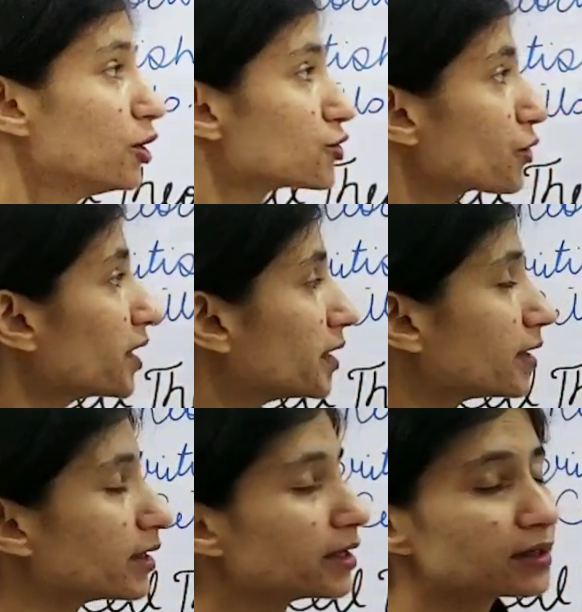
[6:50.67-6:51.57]
So he
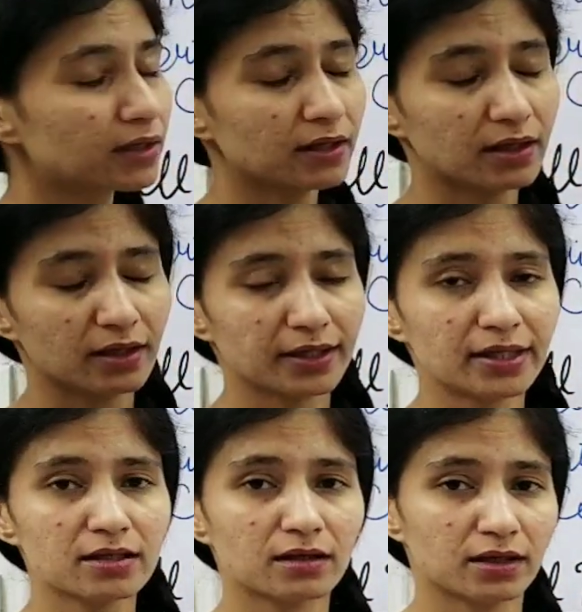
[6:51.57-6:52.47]
did
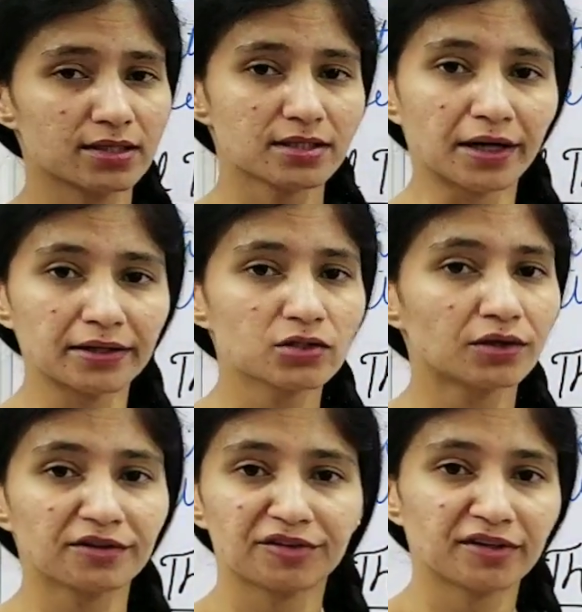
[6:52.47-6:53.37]
his studies
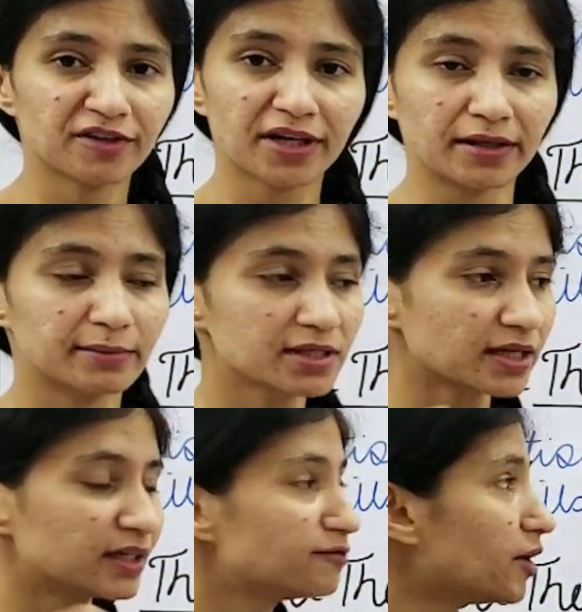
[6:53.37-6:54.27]
on different animals,
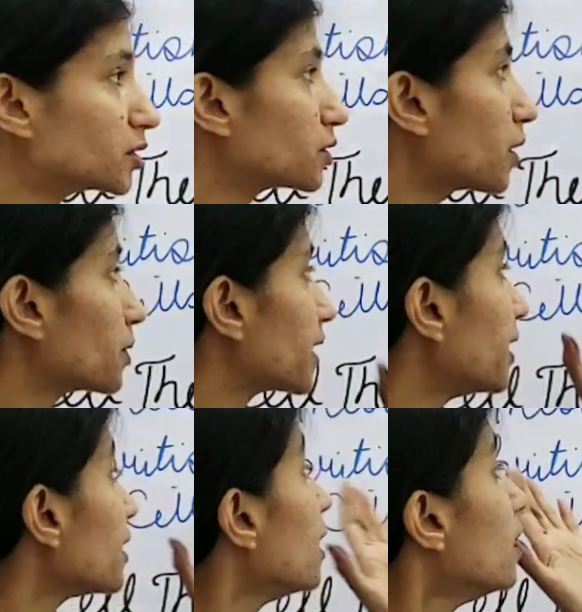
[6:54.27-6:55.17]
and he found out
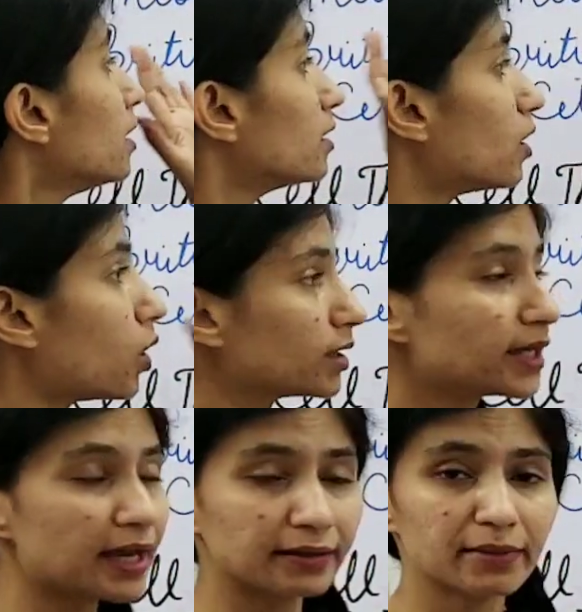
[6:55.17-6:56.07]
that all
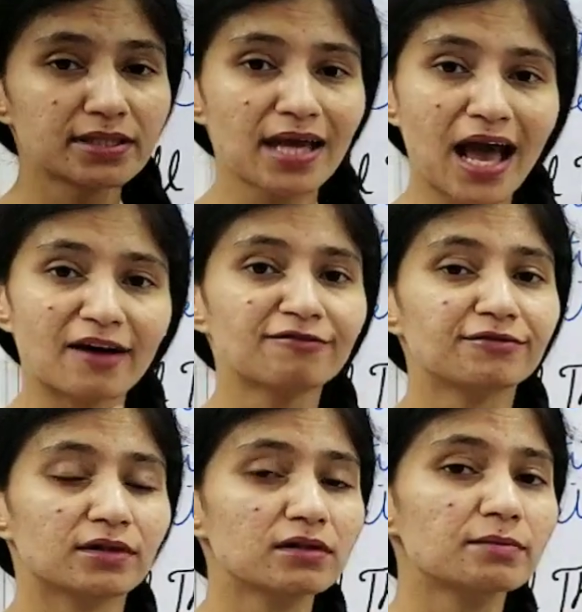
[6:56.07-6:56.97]
the animals
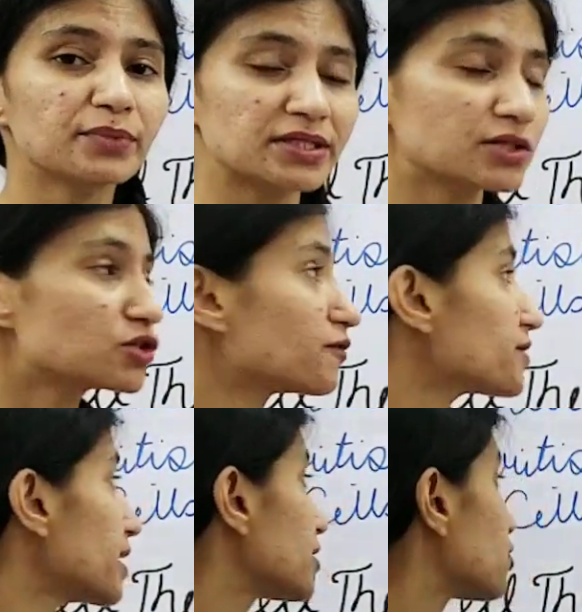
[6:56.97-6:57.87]
have the presence of cells.